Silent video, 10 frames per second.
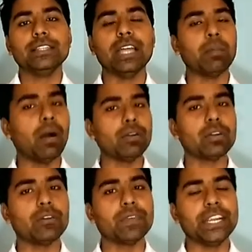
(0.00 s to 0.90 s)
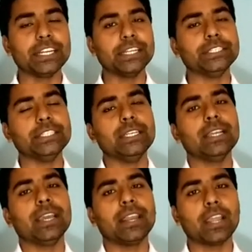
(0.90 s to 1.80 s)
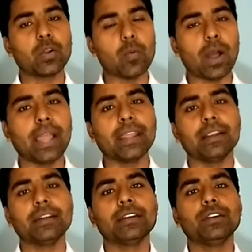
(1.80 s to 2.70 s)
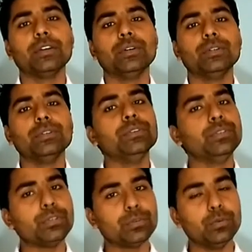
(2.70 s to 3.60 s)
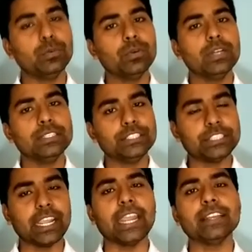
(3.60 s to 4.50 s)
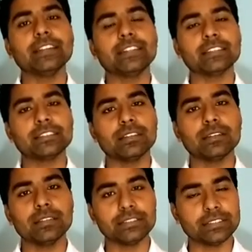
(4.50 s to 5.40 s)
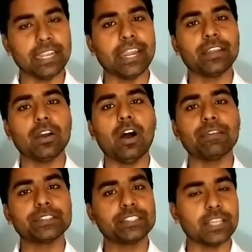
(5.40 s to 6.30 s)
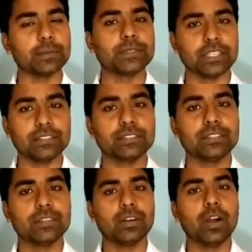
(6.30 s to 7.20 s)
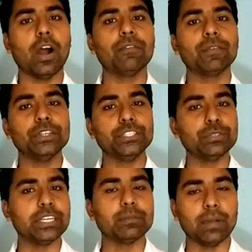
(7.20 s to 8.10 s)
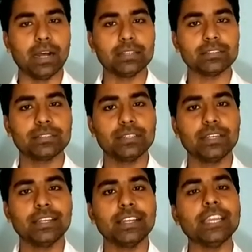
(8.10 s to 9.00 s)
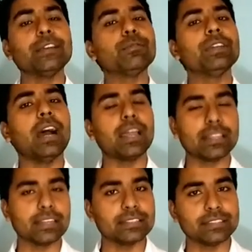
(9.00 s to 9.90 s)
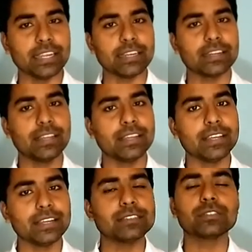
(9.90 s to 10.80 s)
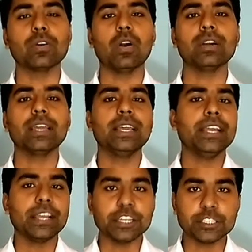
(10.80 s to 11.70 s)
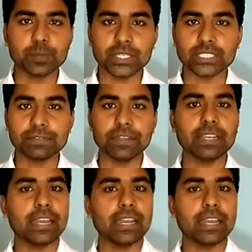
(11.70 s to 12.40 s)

The amount of heat energy required to change the state of a substance of unit mass into the another state is called specific